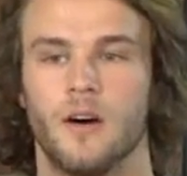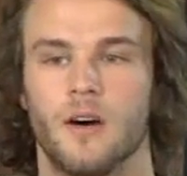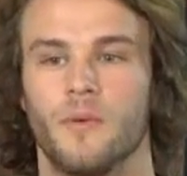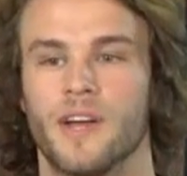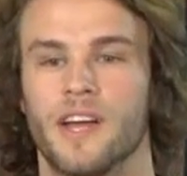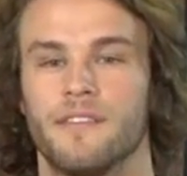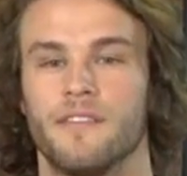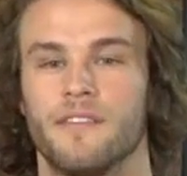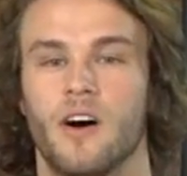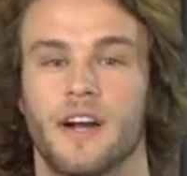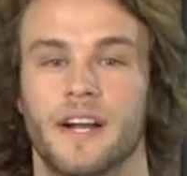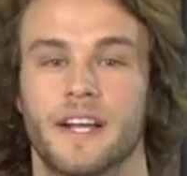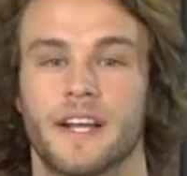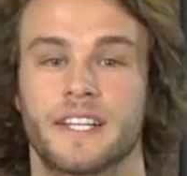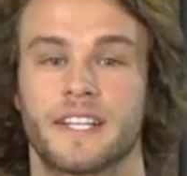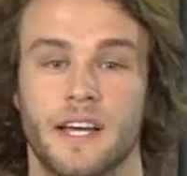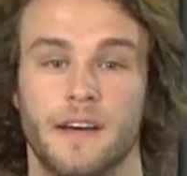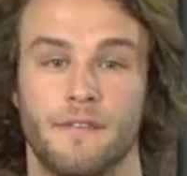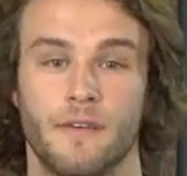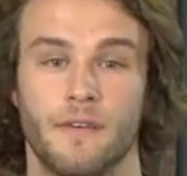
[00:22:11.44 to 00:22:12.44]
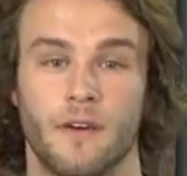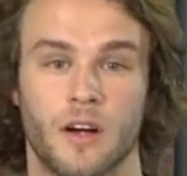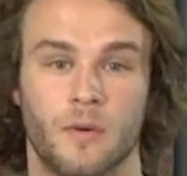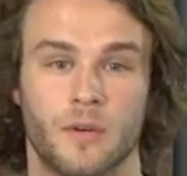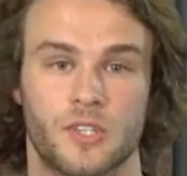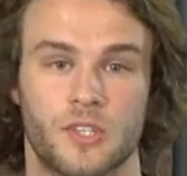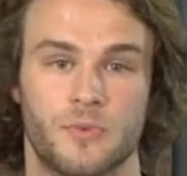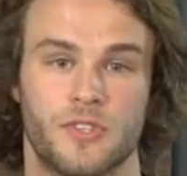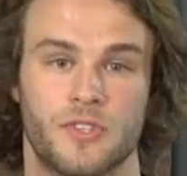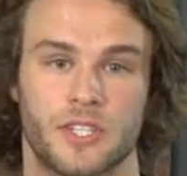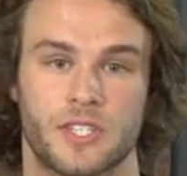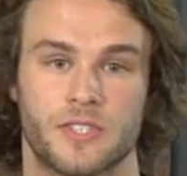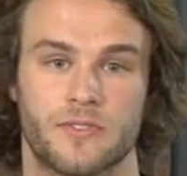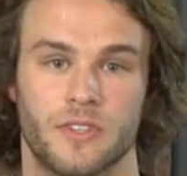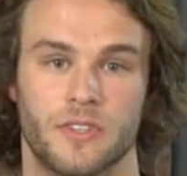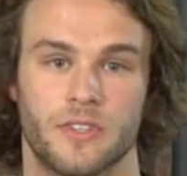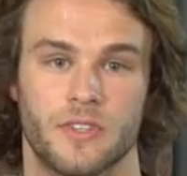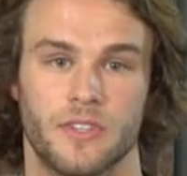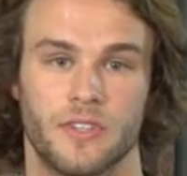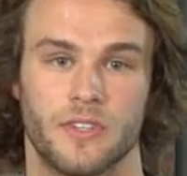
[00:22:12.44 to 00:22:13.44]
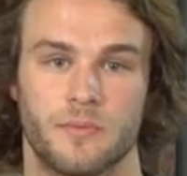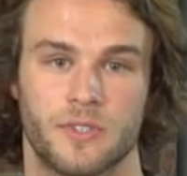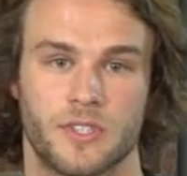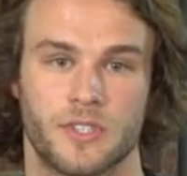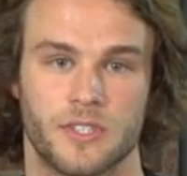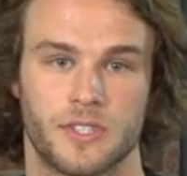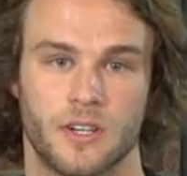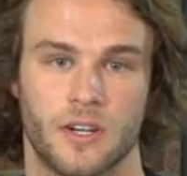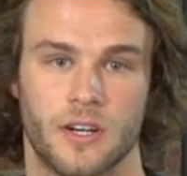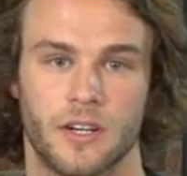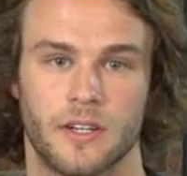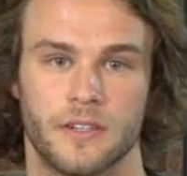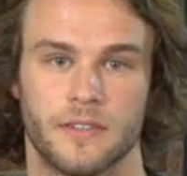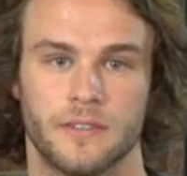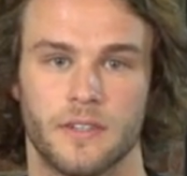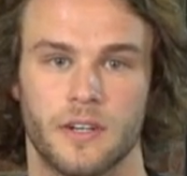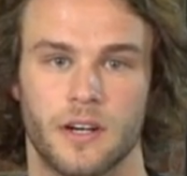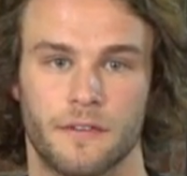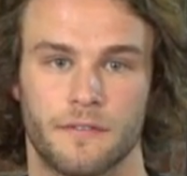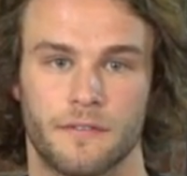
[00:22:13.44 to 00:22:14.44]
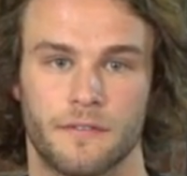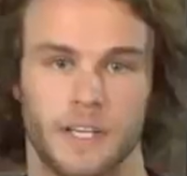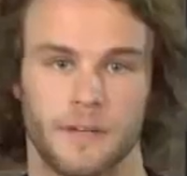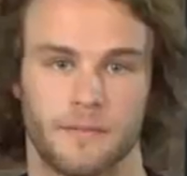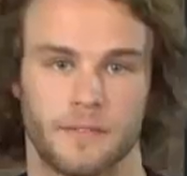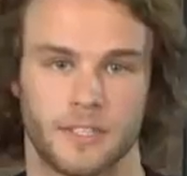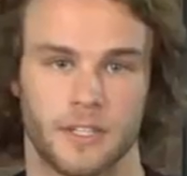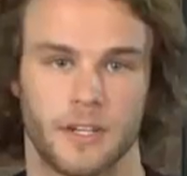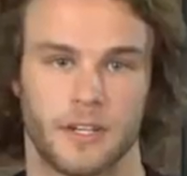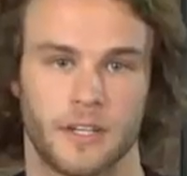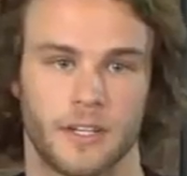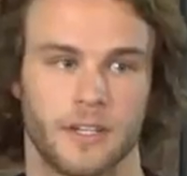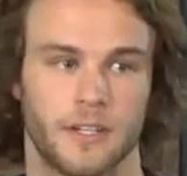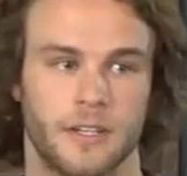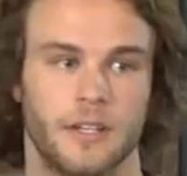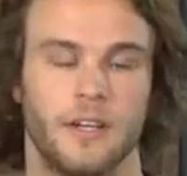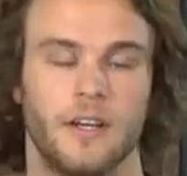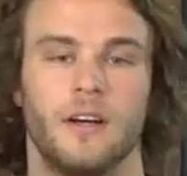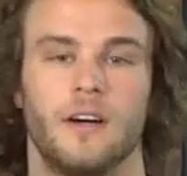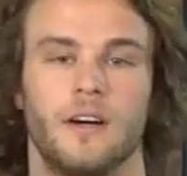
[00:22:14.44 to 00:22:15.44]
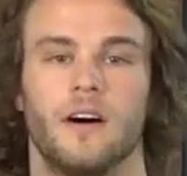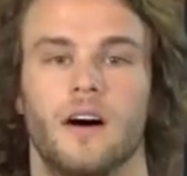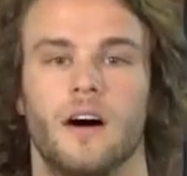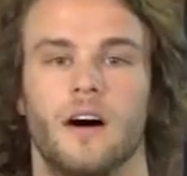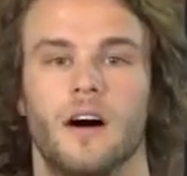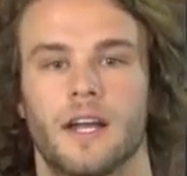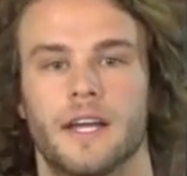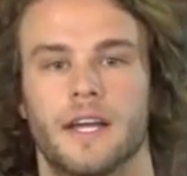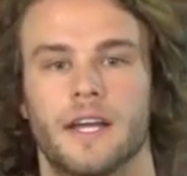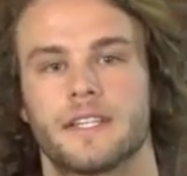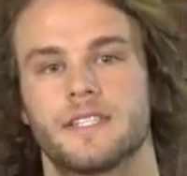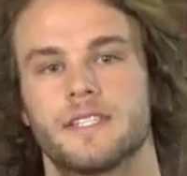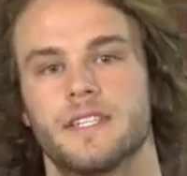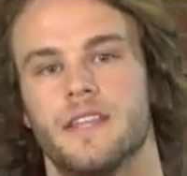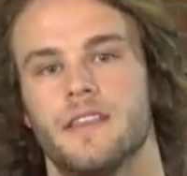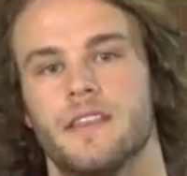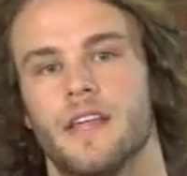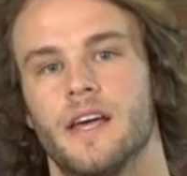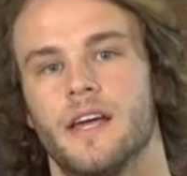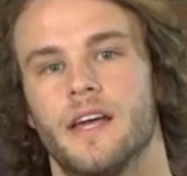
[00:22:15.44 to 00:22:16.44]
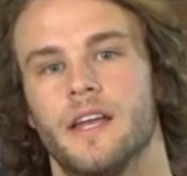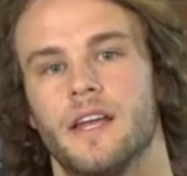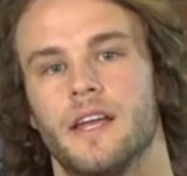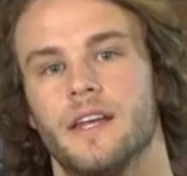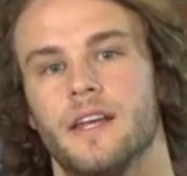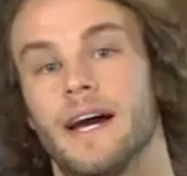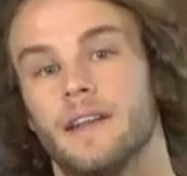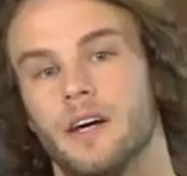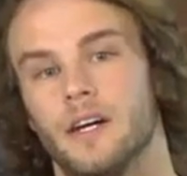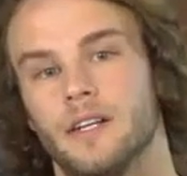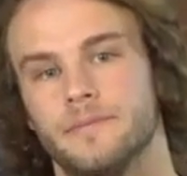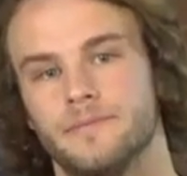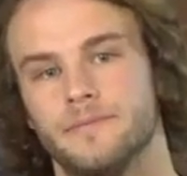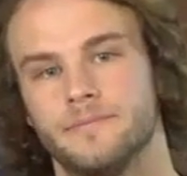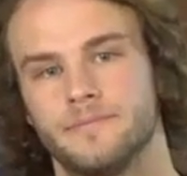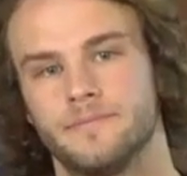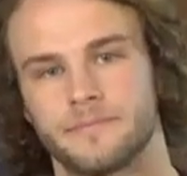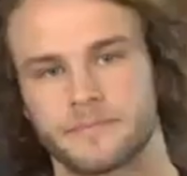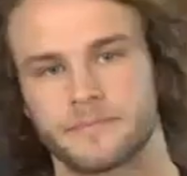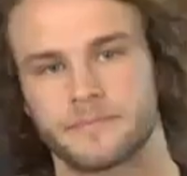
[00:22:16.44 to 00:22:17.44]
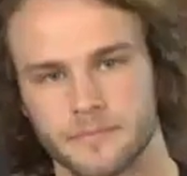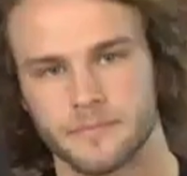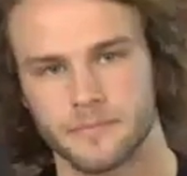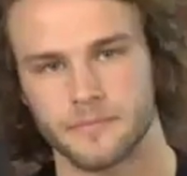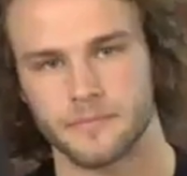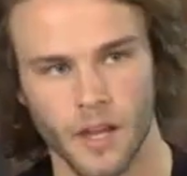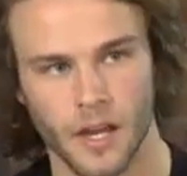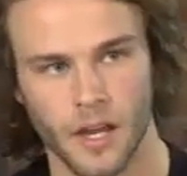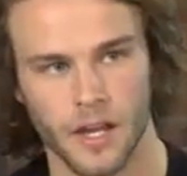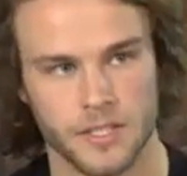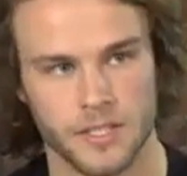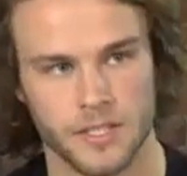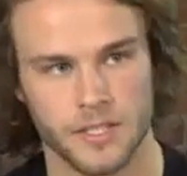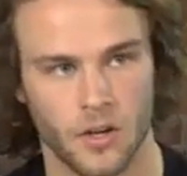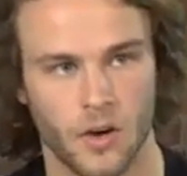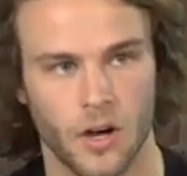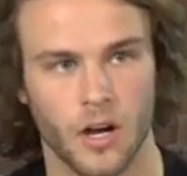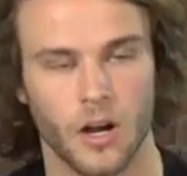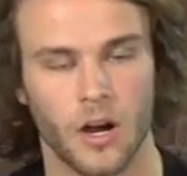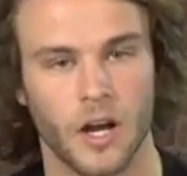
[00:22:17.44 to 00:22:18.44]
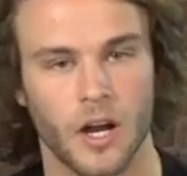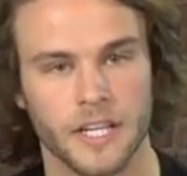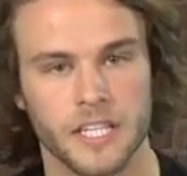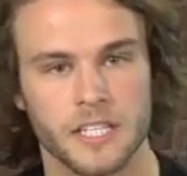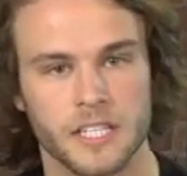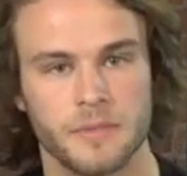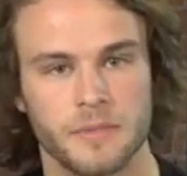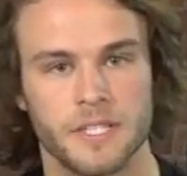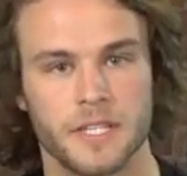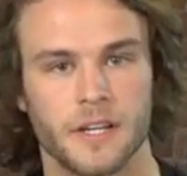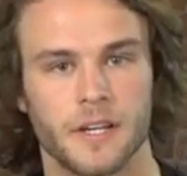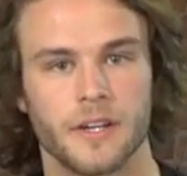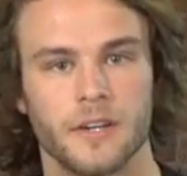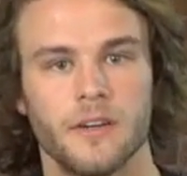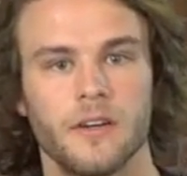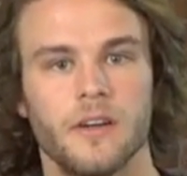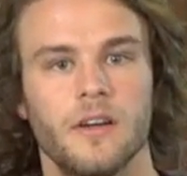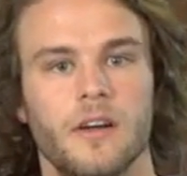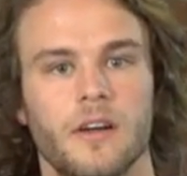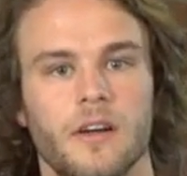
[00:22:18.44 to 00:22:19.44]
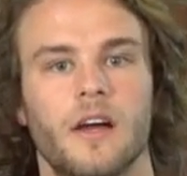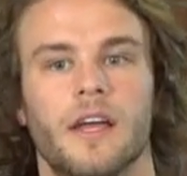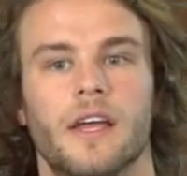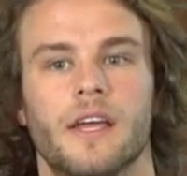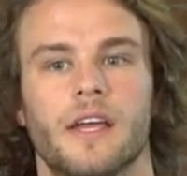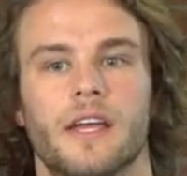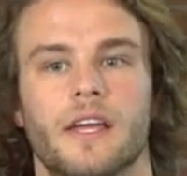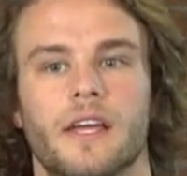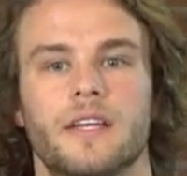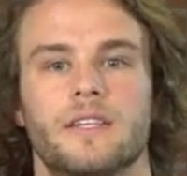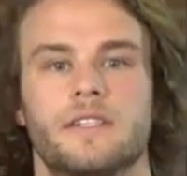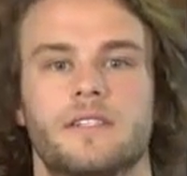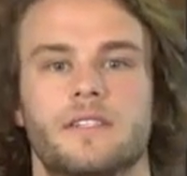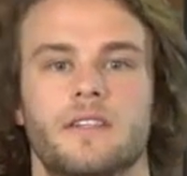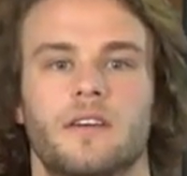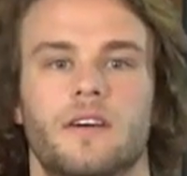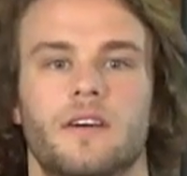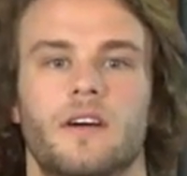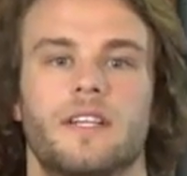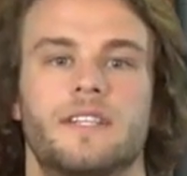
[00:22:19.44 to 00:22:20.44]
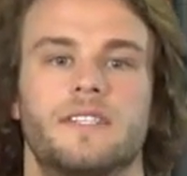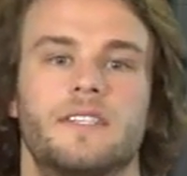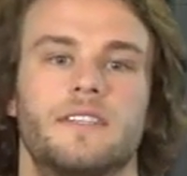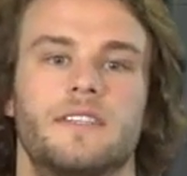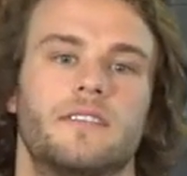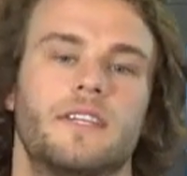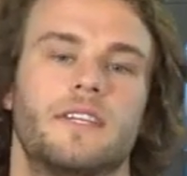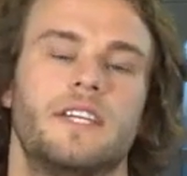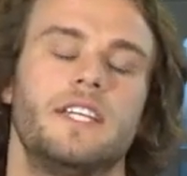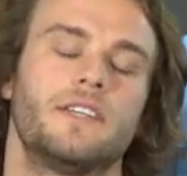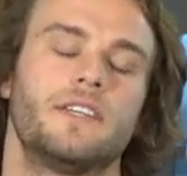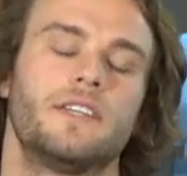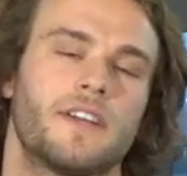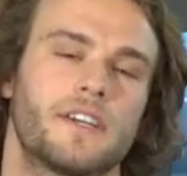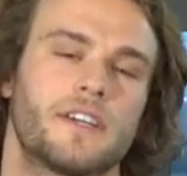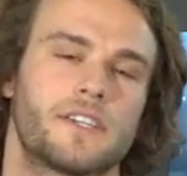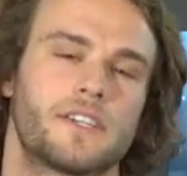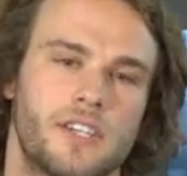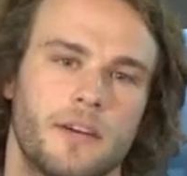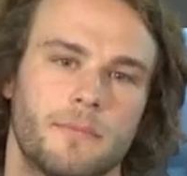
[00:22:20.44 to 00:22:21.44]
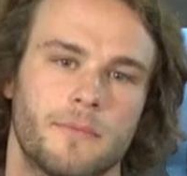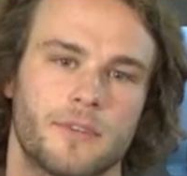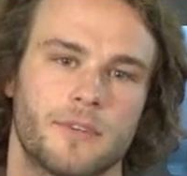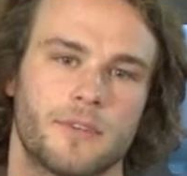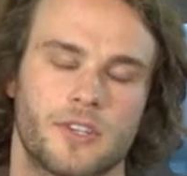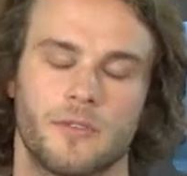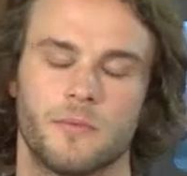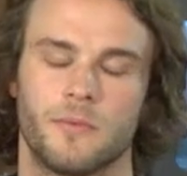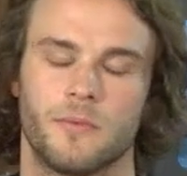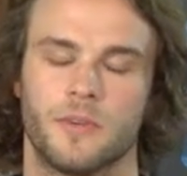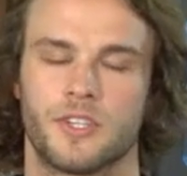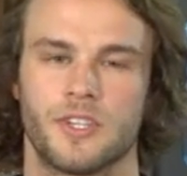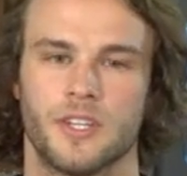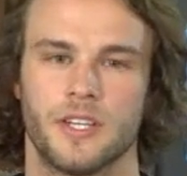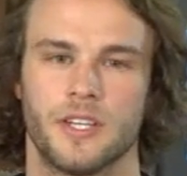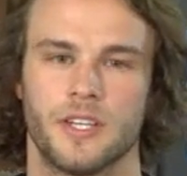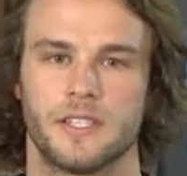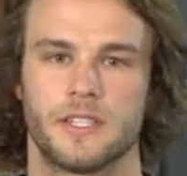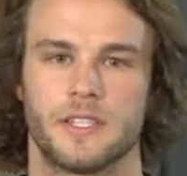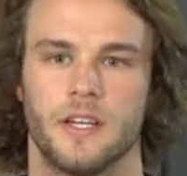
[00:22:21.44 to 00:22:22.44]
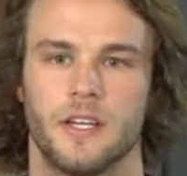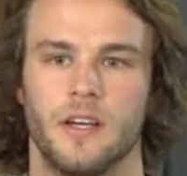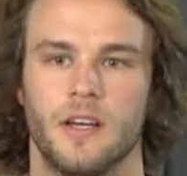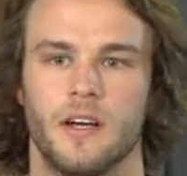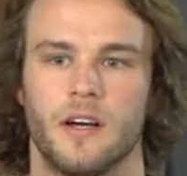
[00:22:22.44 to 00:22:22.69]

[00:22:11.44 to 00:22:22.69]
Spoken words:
We have onyx FR, which we just released, which is our flame retardant onyx, and then nylon. And so our onyx material it's heat deflection temperature, which is